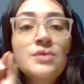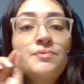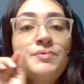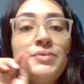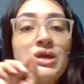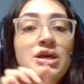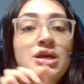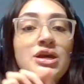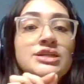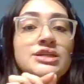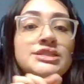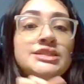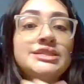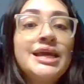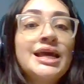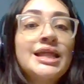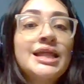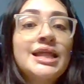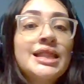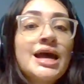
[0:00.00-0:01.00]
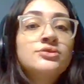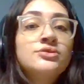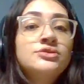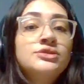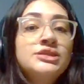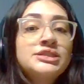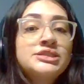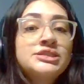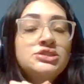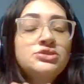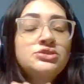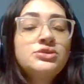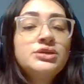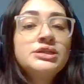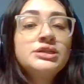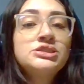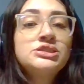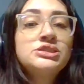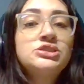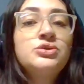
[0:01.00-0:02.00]
because they allow the
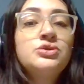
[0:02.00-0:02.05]
students